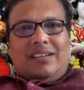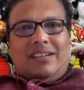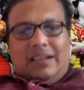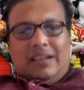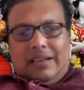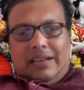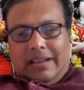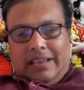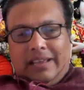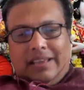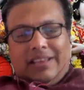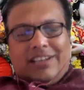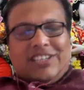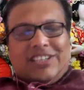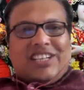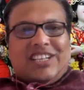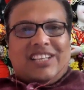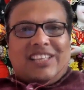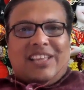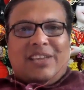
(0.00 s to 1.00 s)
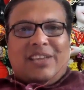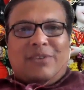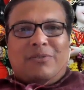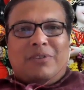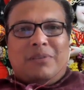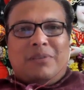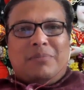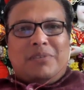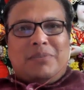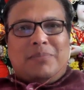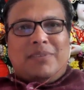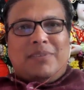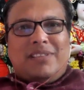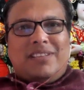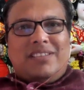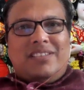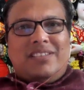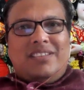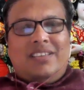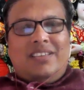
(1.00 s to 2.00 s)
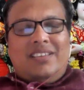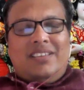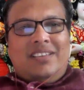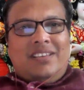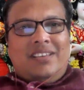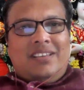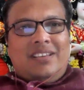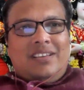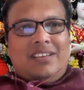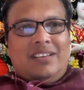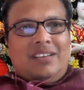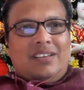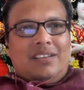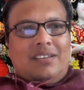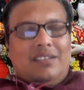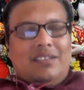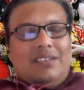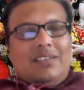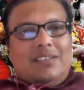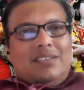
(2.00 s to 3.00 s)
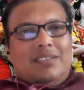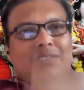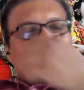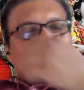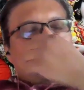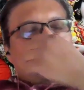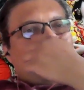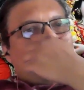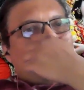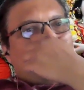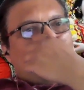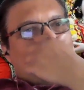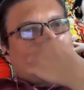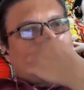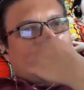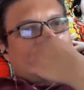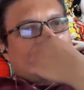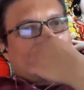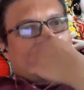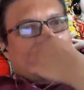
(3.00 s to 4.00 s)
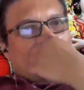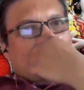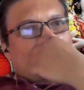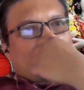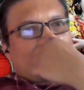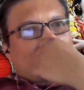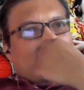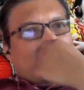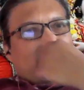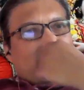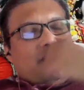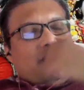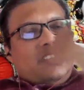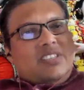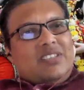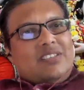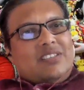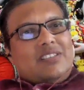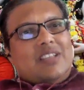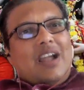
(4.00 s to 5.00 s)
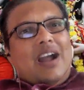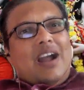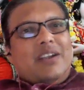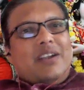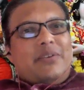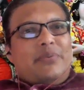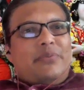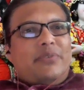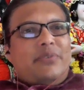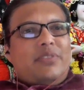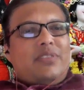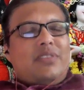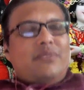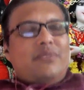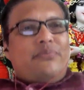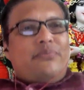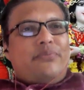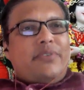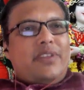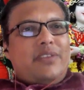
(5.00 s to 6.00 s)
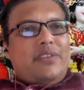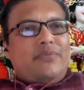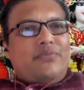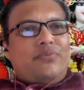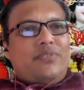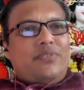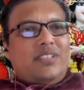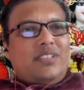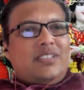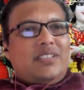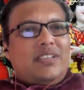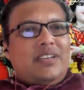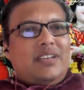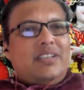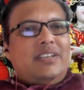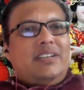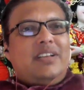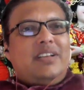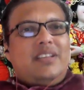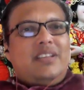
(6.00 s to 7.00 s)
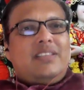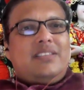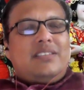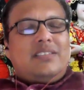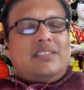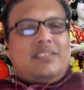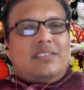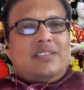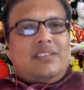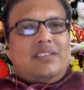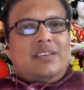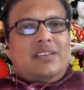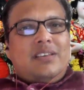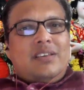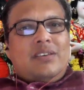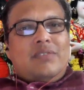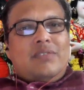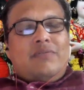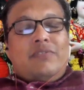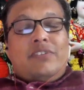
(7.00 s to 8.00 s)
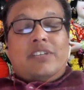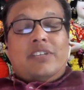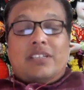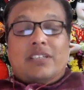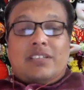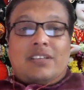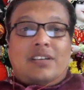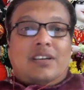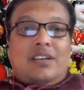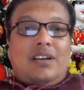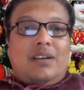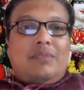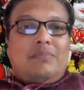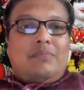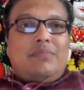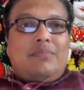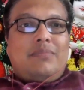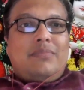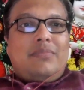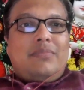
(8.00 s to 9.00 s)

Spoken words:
Hare Krishna. Thank you very much, Mataji. So, we start with the very first sentence which has come,